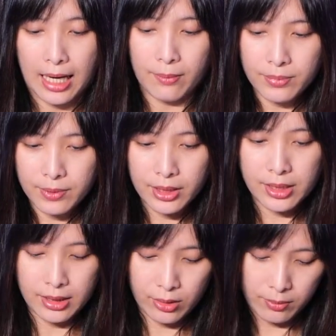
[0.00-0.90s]
I'm
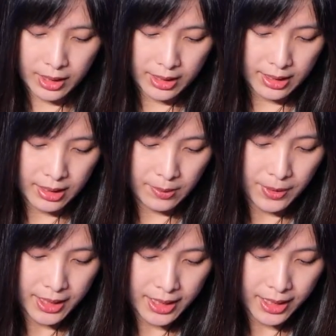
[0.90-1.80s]
just assuming it's this
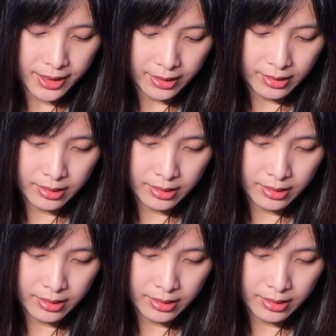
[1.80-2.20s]
piece here,